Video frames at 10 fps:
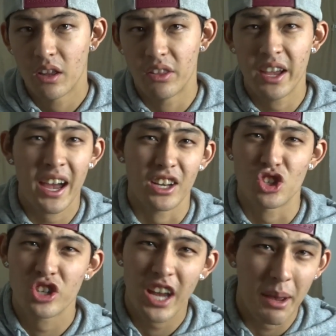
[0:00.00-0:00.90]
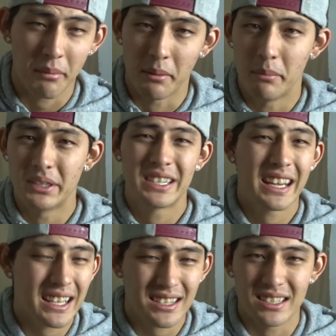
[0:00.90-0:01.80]
They had Chapman,
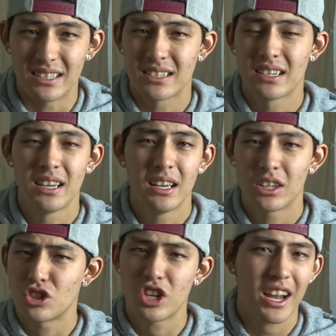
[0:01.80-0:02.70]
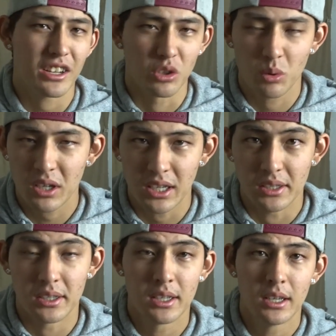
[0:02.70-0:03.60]
Betances, Chad
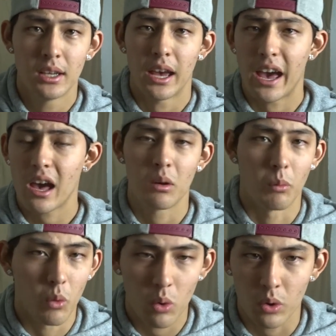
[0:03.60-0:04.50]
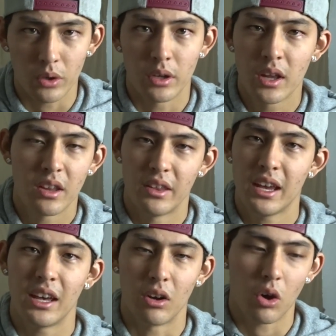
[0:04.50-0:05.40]
Green, Adam Warren.
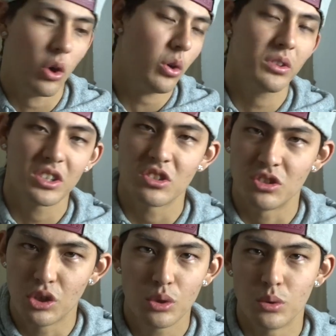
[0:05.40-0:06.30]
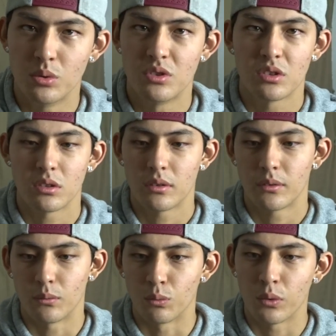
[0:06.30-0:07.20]
They had all these dudes
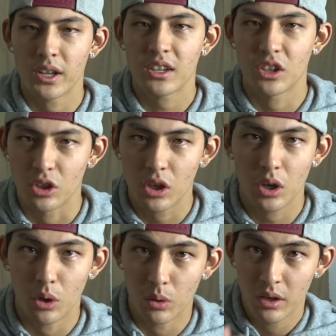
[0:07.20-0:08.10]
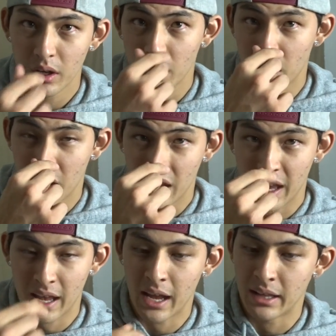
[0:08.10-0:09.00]
ready to go,
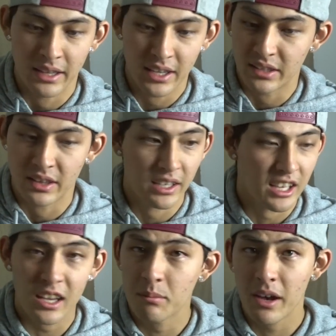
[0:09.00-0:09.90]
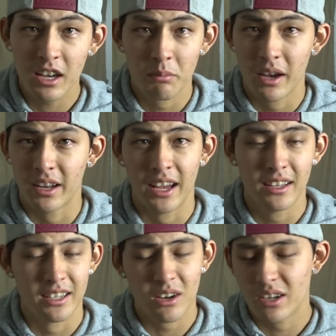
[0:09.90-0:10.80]
and they came back, man.
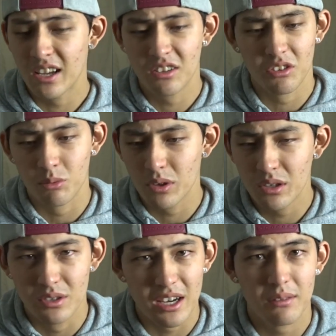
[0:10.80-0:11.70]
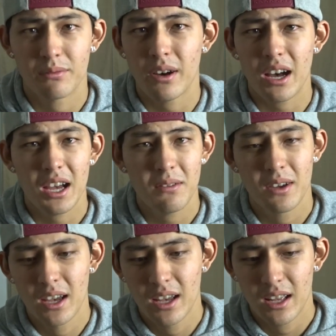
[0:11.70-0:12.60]
Down 8-3, you're down 5.